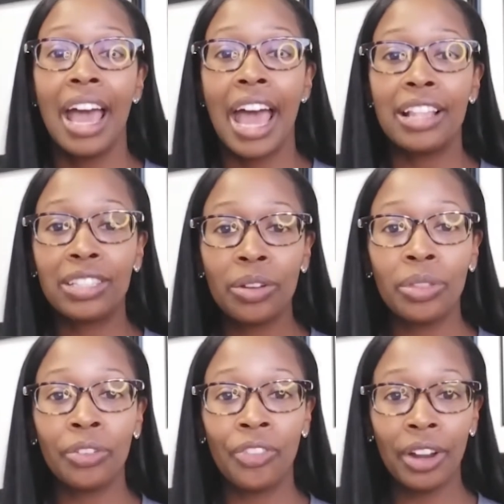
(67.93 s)
And so
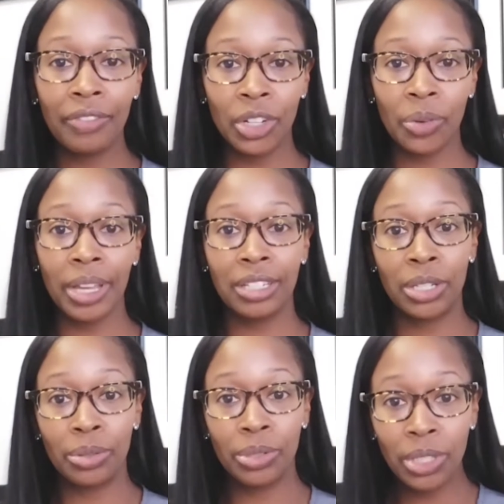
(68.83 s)
the fear of doing it
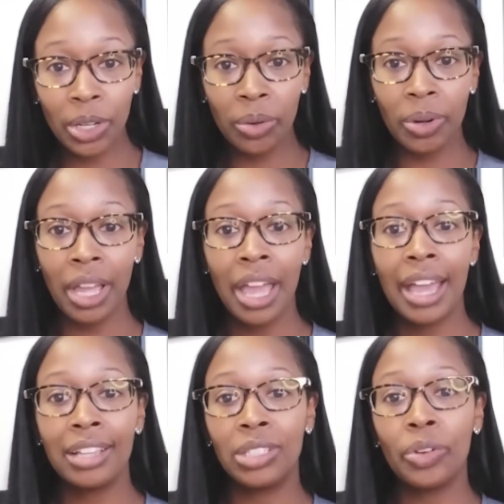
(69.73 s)
too soon
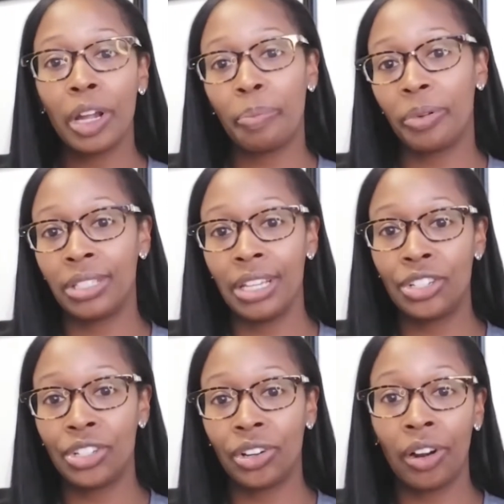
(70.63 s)
is doing a
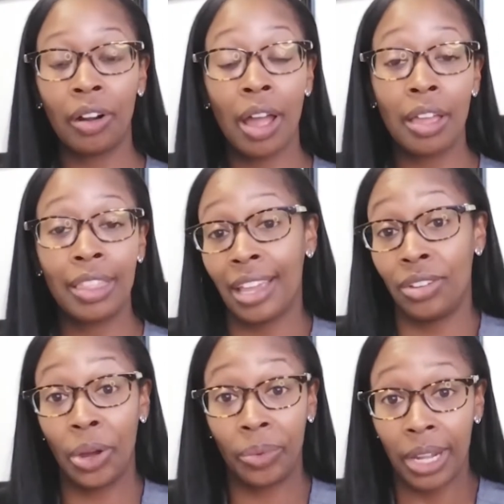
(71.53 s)
procedure that you
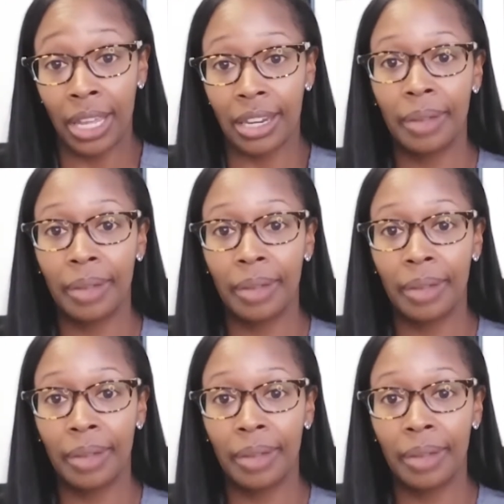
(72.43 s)
don't need.